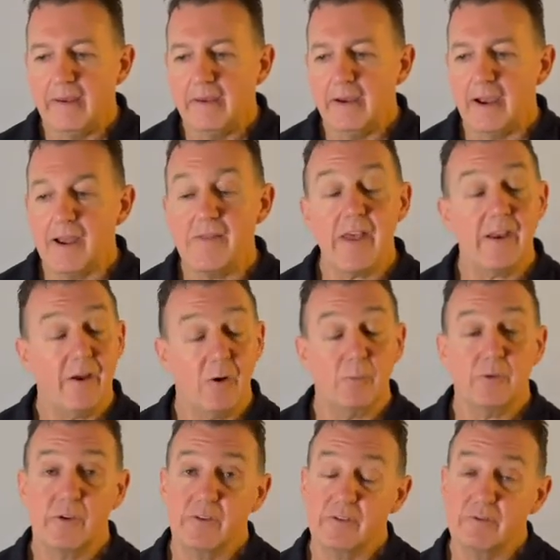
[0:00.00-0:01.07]
And that
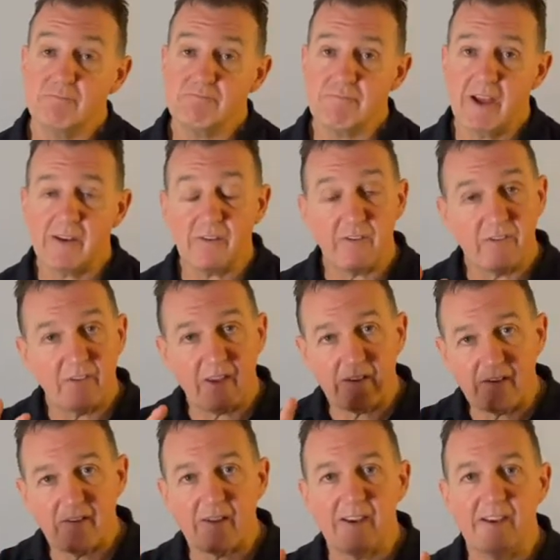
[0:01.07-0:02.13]
helps us, that
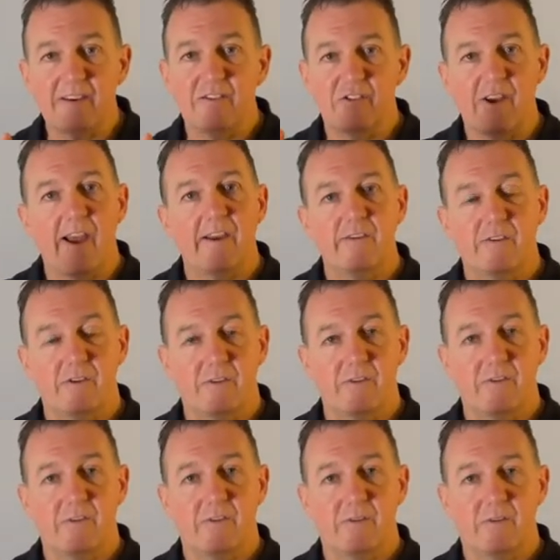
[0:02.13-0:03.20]
subtly
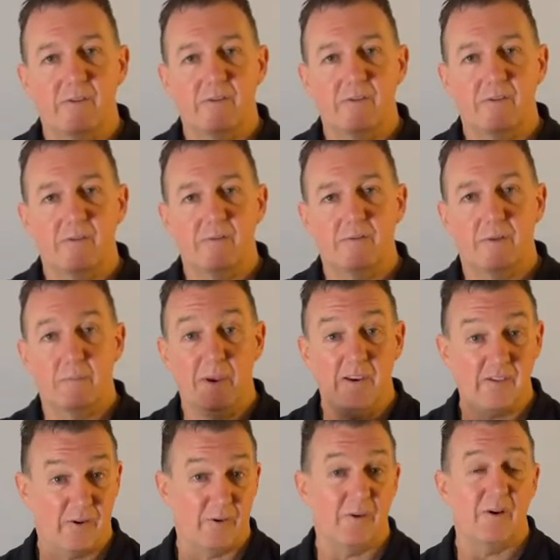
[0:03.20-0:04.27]
changes the
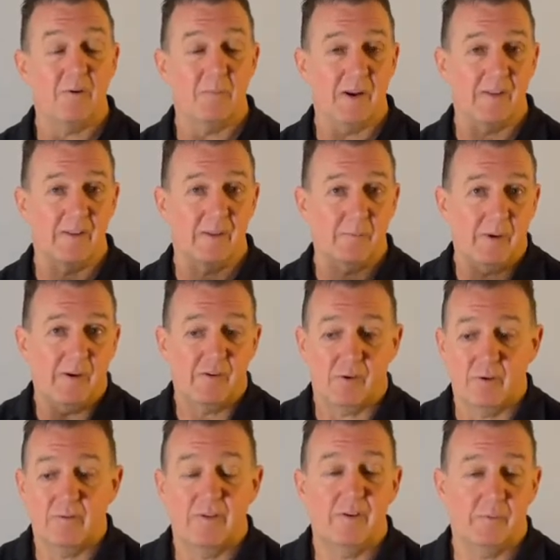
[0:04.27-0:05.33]
picture a little bit, the
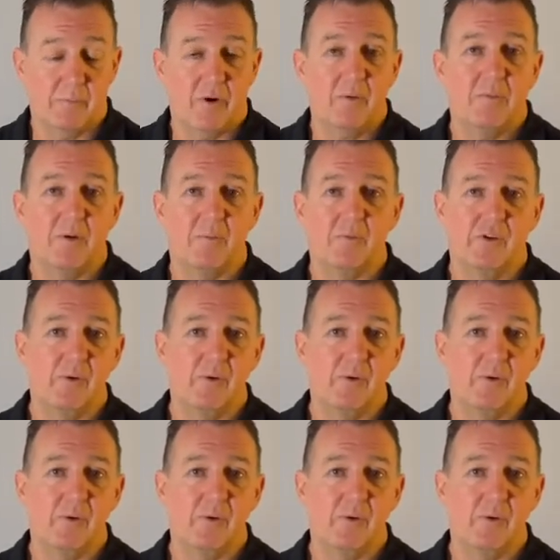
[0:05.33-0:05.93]
picture of this problem.